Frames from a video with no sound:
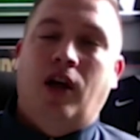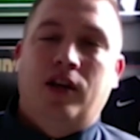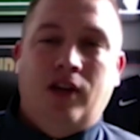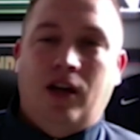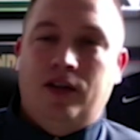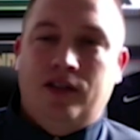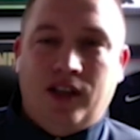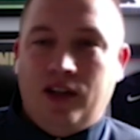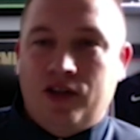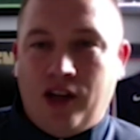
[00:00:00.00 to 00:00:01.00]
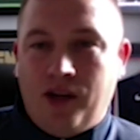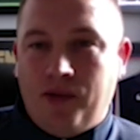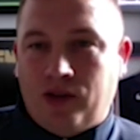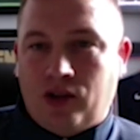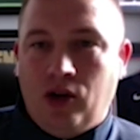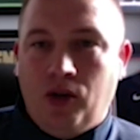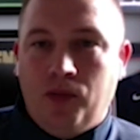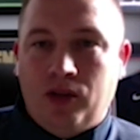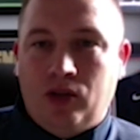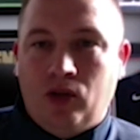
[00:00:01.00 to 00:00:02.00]
I take each game as it
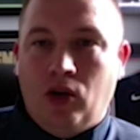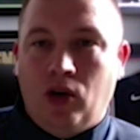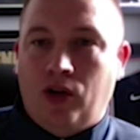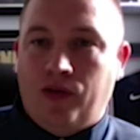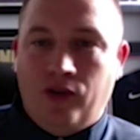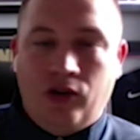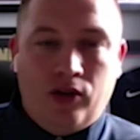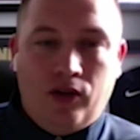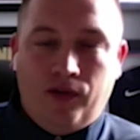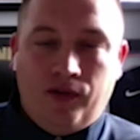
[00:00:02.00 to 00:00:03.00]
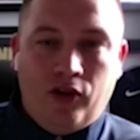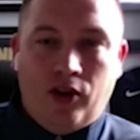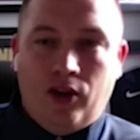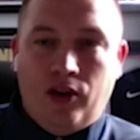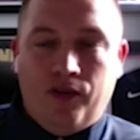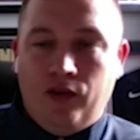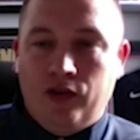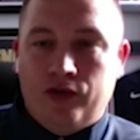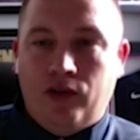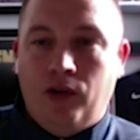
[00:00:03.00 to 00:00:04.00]
comes. I don't look further than the
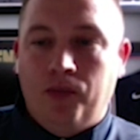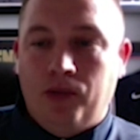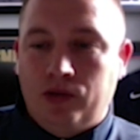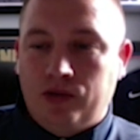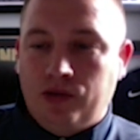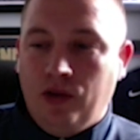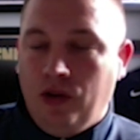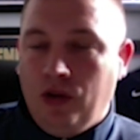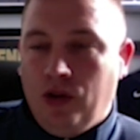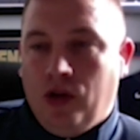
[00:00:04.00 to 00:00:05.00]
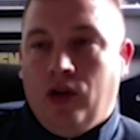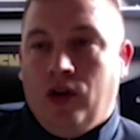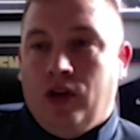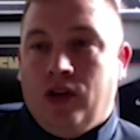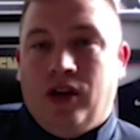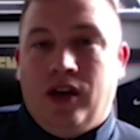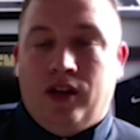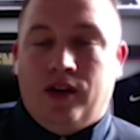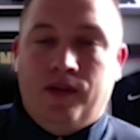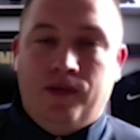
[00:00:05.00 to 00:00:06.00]
first round, but
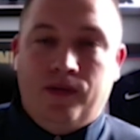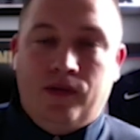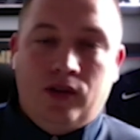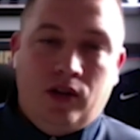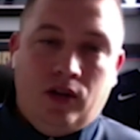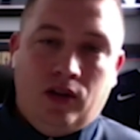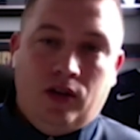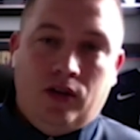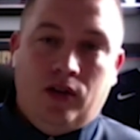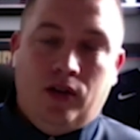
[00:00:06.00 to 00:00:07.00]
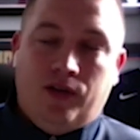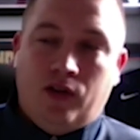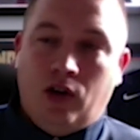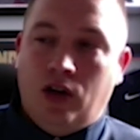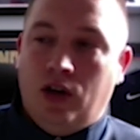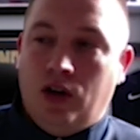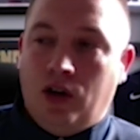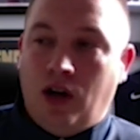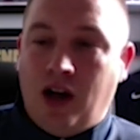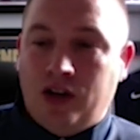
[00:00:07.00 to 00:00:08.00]
hey, you've got to.
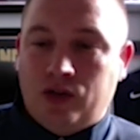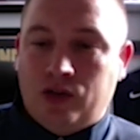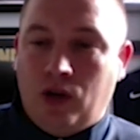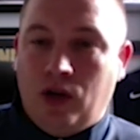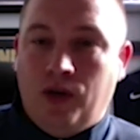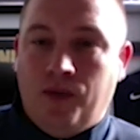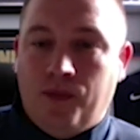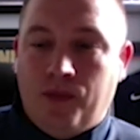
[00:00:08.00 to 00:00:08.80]
I just want to